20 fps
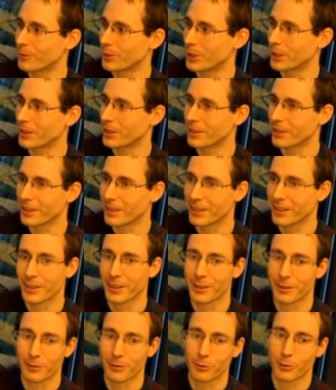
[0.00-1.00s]
Like I
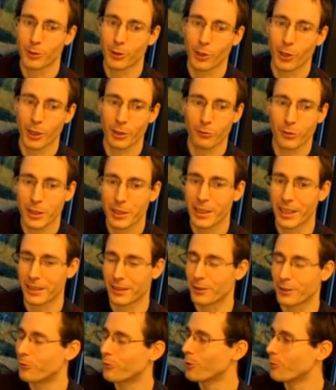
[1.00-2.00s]
got
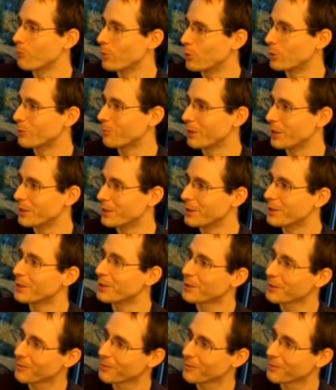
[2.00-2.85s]
rejected from most places.